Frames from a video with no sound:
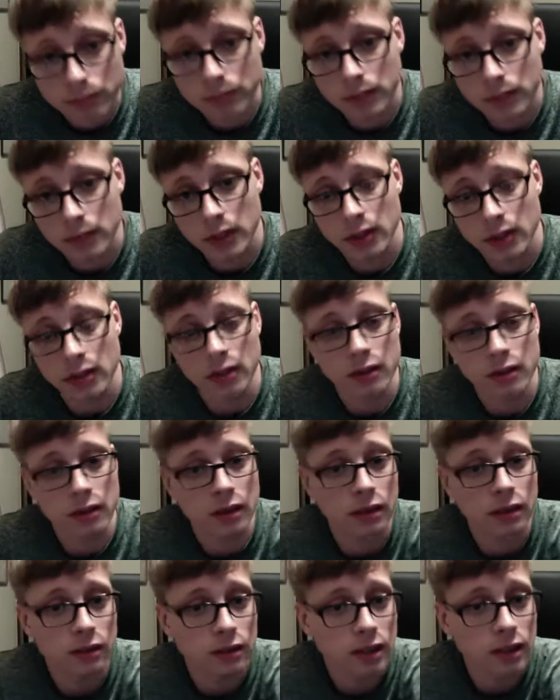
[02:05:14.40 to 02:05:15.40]
and
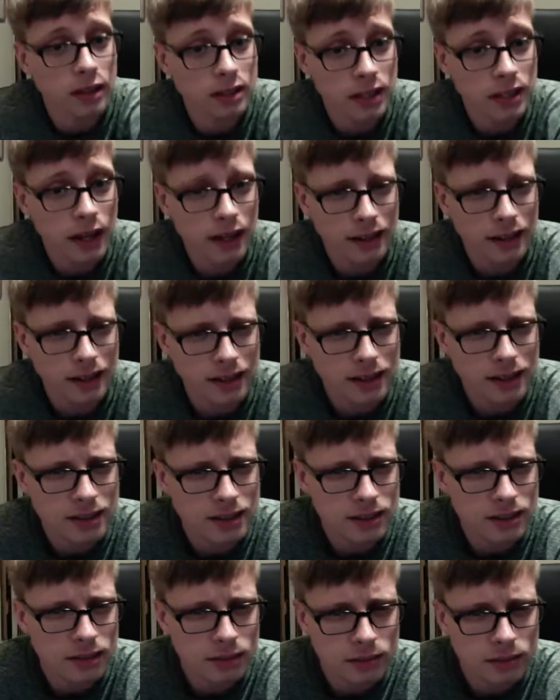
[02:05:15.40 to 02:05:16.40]
they attack
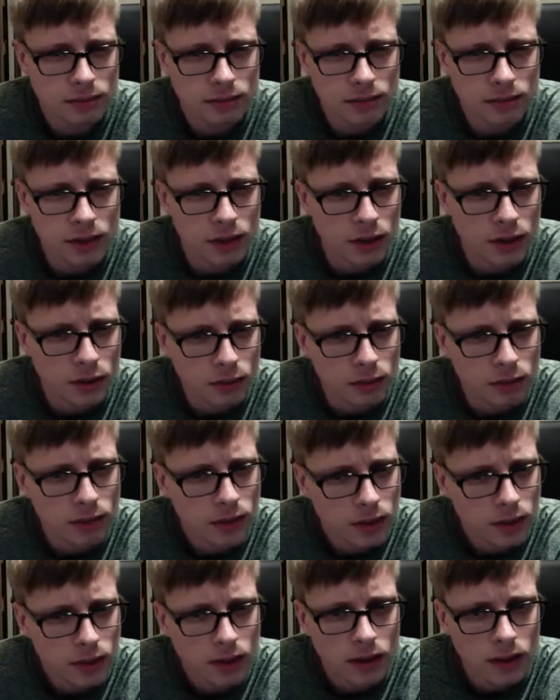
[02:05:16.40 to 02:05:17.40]
kids, you know.
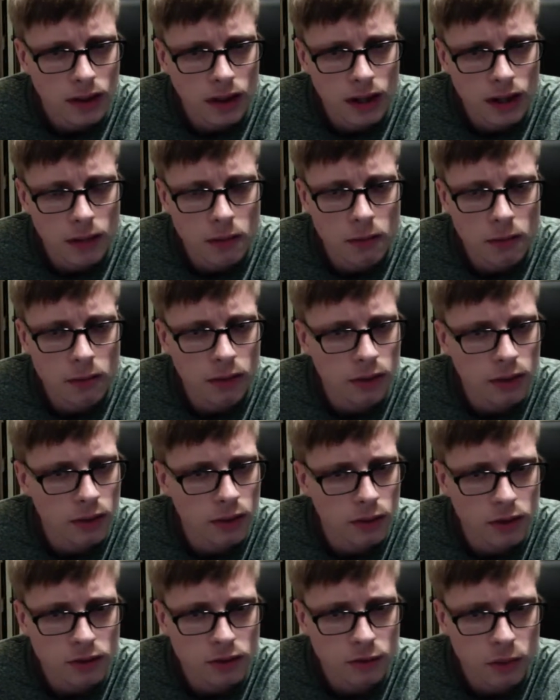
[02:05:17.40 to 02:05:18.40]
And I remember
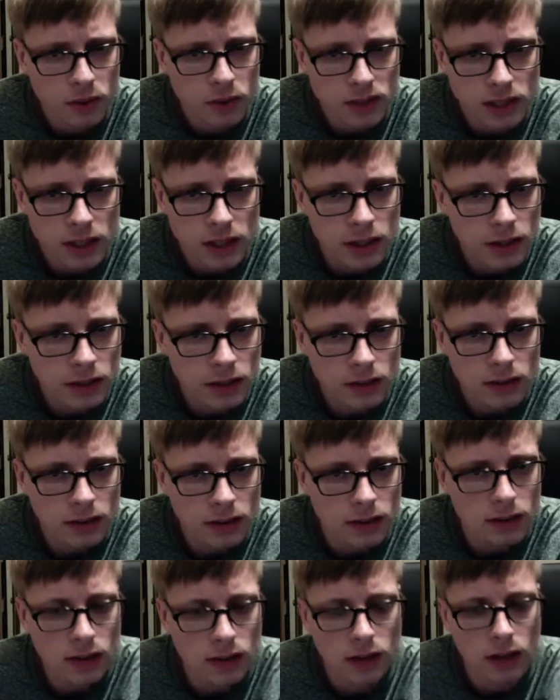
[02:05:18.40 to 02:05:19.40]
I was 14,
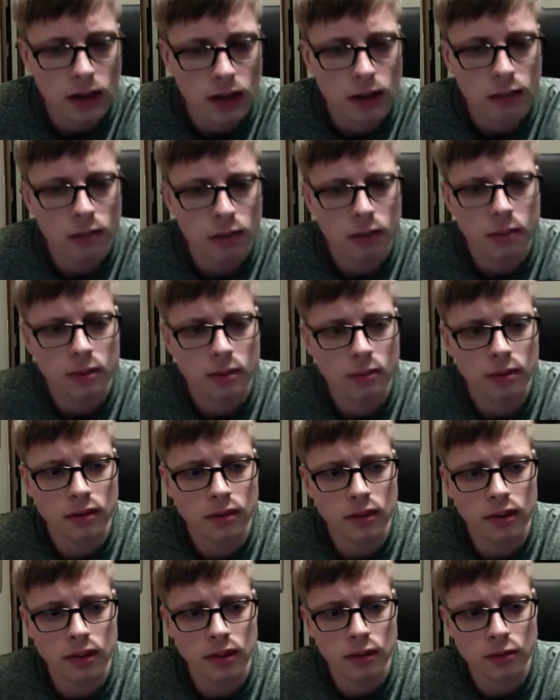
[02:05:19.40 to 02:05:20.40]
and like I remember
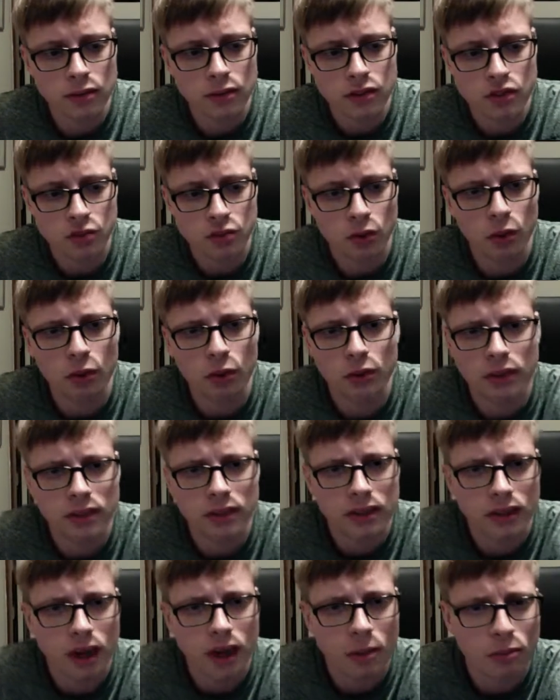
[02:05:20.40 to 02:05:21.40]
like I was trolled in
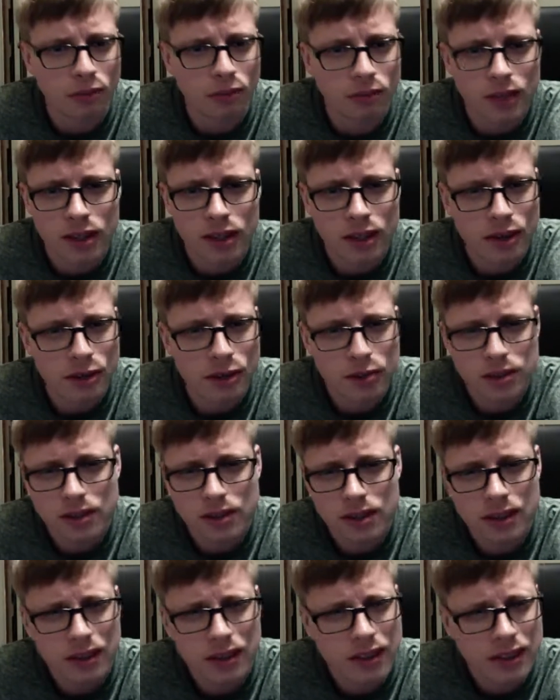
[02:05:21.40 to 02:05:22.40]
a couple
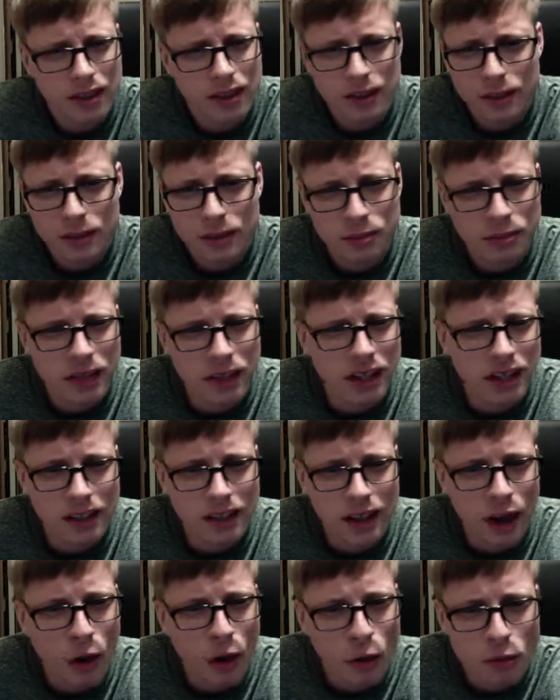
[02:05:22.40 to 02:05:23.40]
videos. My
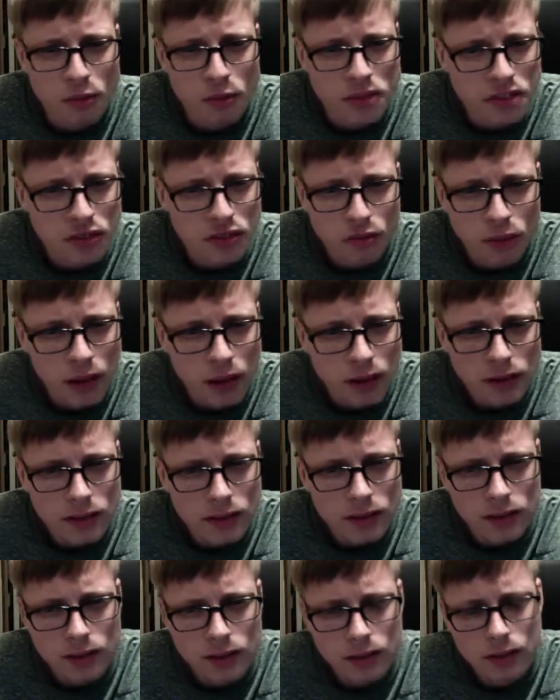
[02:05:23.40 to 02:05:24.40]
account was
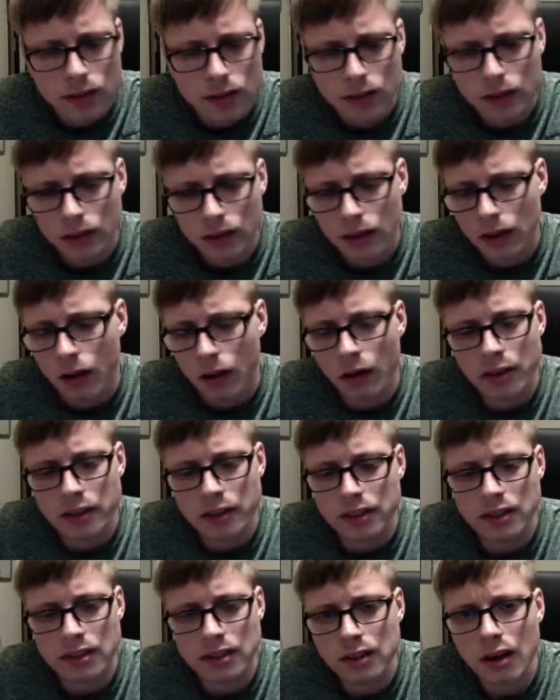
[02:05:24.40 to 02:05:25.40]
threatened, all
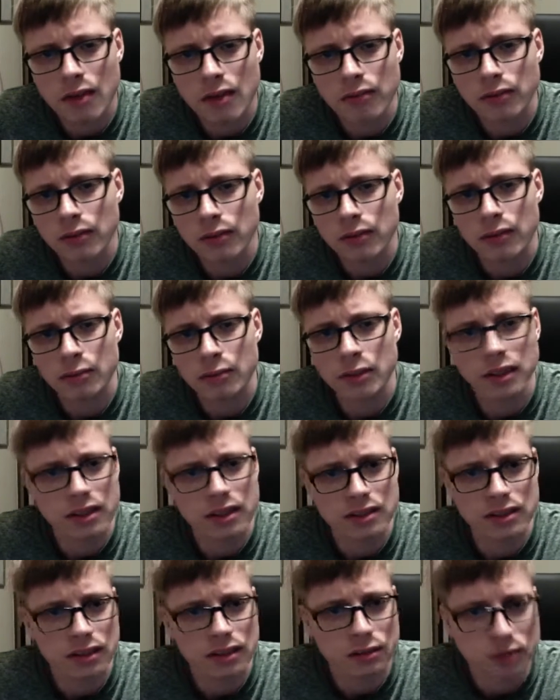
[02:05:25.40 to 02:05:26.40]
this stuff
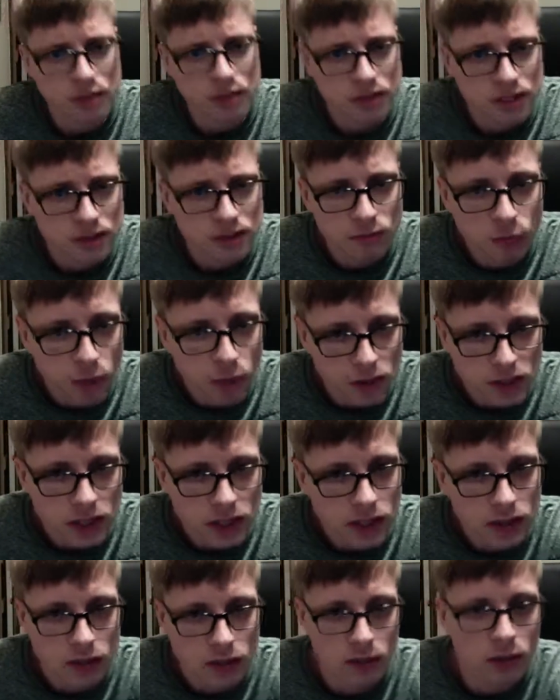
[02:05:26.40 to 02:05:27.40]
because I was this
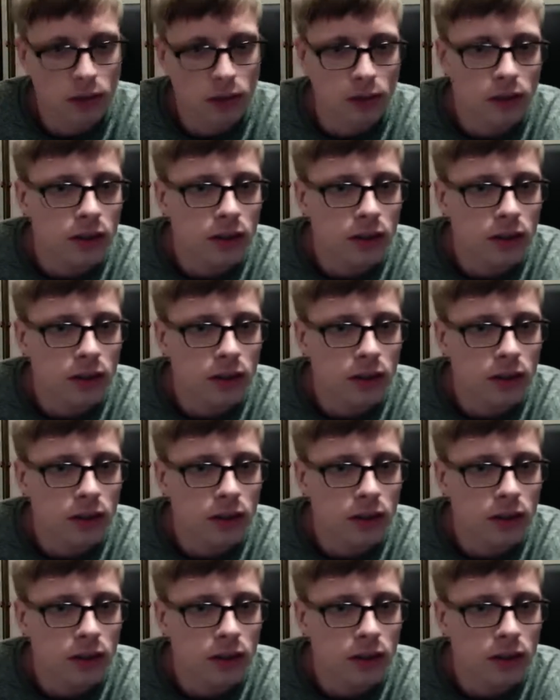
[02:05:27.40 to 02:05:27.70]
14-year-old,